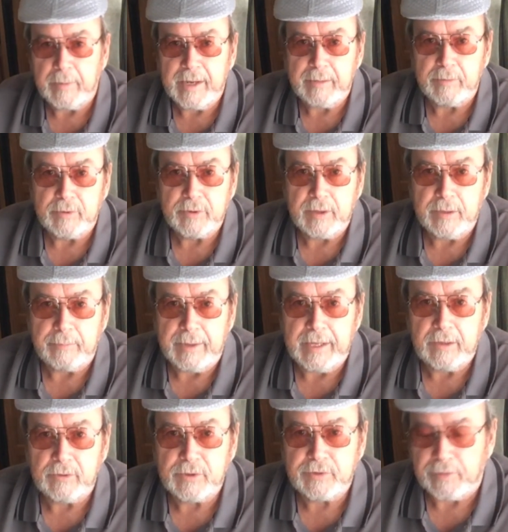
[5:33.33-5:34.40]

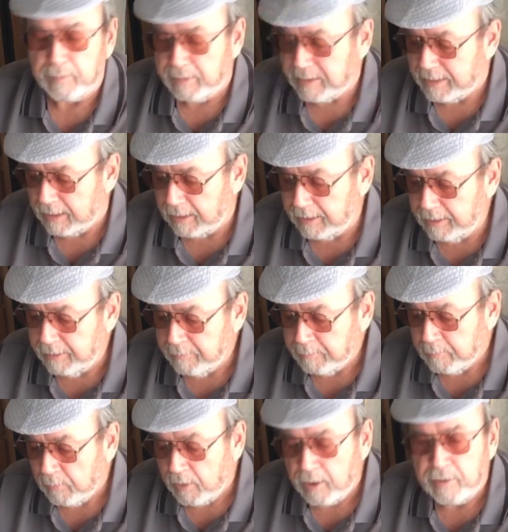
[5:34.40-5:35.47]
bagels from a deli,
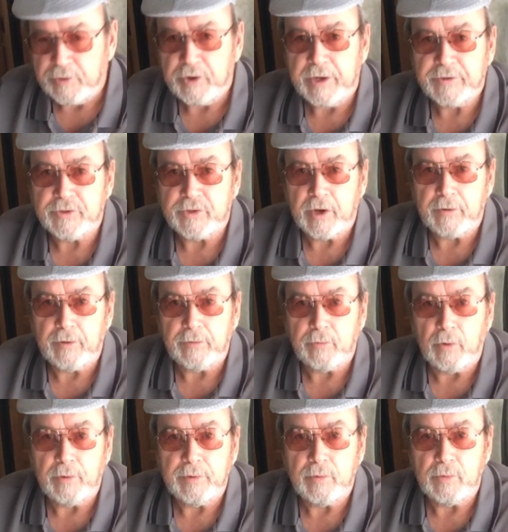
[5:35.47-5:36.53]
chances are they'll
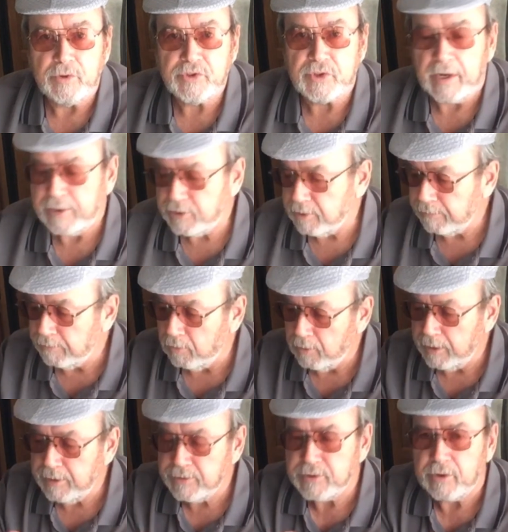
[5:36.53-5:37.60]
throw it through a slicer for
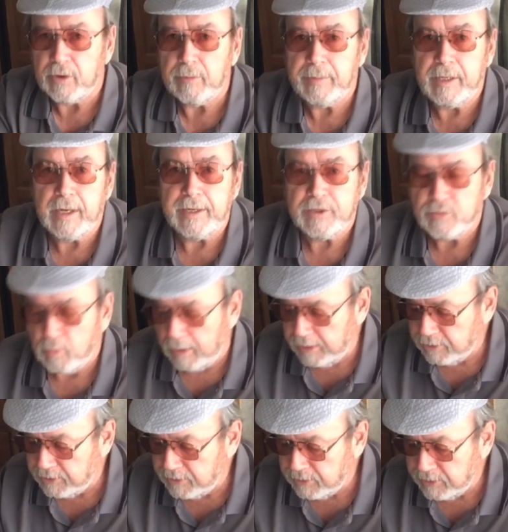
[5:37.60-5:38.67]
you, so it'll be nice
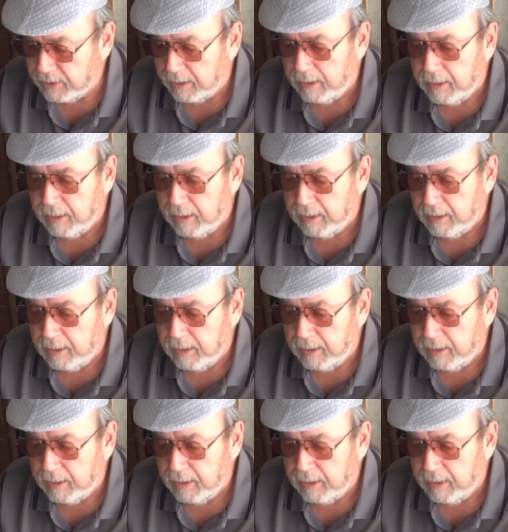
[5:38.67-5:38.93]
wedges.